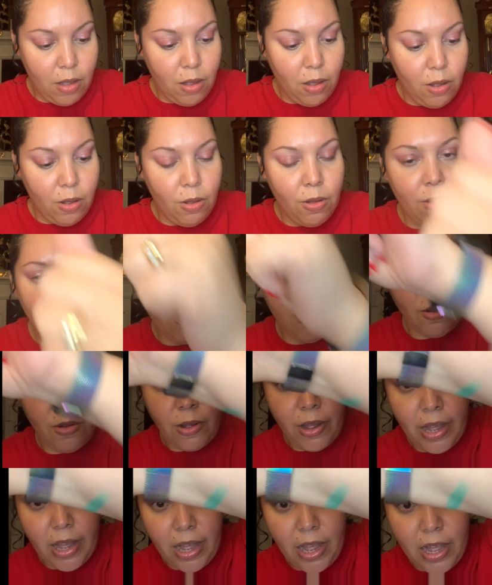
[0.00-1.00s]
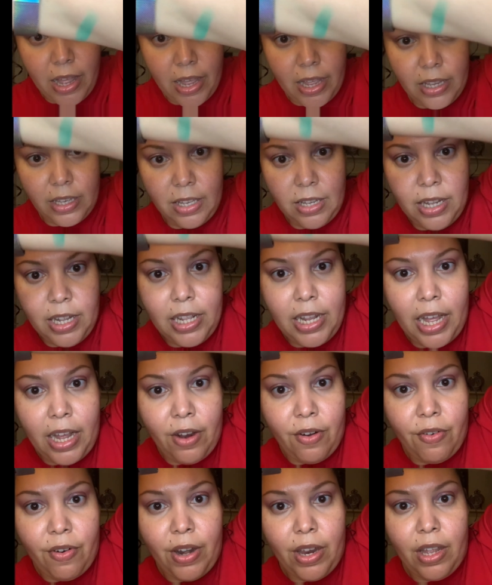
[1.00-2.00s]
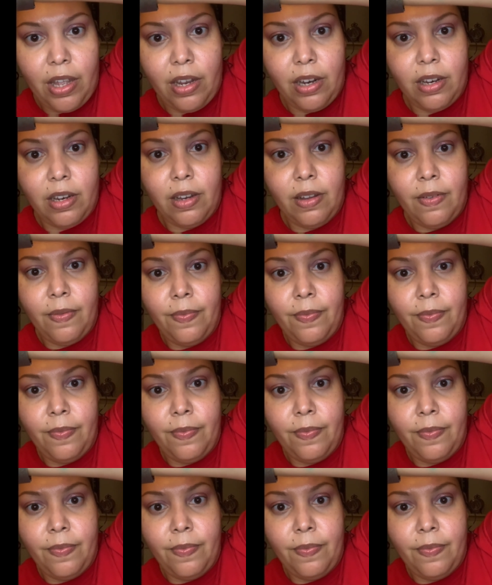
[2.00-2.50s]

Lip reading: Oh, guys, look at that green.